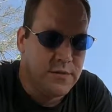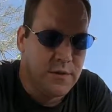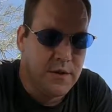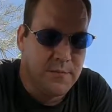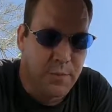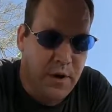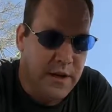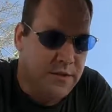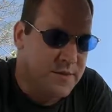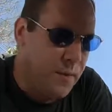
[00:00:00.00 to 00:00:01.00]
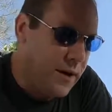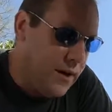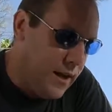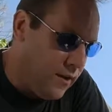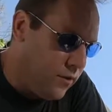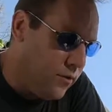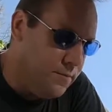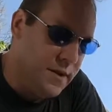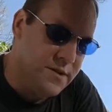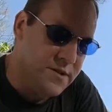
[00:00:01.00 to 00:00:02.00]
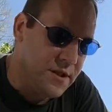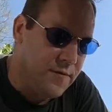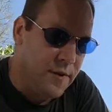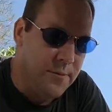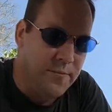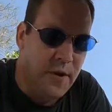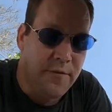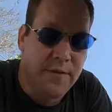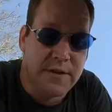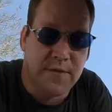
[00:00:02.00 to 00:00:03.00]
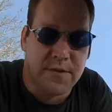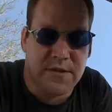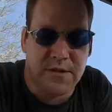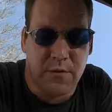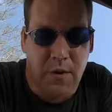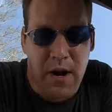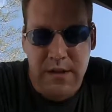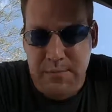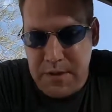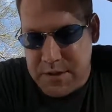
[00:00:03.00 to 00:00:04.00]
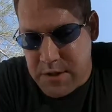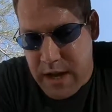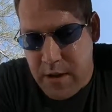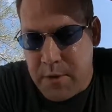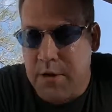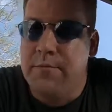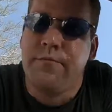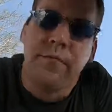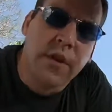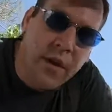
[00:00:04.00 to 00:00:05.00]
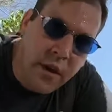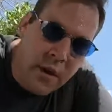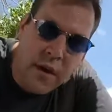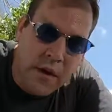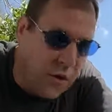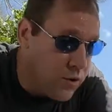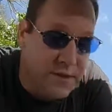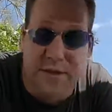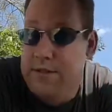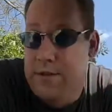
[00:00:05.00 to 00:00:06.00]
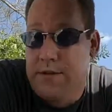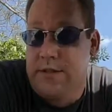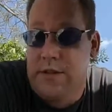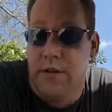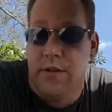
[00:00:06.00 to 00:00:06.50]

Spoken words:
really break, sprain an ankle, mess yourself up, fall face first into a rock, bust your camera, of course, because, you know,